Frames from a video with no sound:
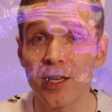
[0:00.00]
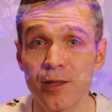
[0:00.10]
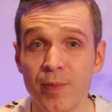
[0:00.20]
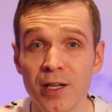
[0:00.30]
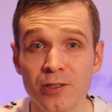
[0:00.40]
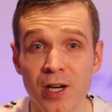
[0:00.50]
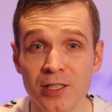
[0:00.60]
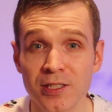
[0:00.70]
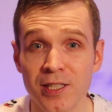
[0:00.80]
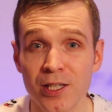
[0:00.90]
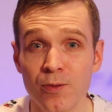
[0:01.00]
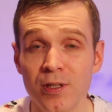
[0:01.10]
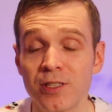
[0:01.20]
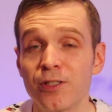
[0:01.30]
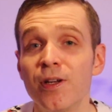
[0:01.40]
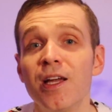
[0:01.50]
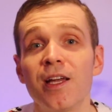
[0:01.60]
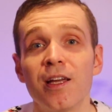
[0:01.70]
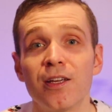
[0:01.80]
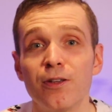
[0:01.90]
hit the big attractions that you wanted
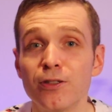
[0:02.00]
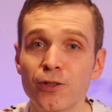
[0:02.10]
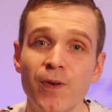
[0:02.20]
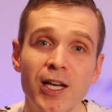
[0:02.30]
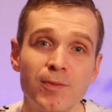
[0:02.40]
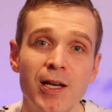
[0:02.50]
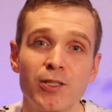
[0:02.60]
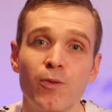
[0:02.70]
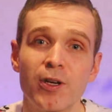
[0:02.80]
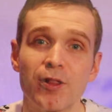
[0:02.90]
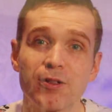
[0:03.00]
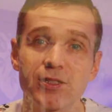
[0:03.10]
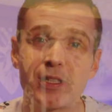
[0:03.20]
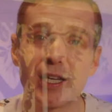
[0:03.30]
to, use your fast pass on one of those in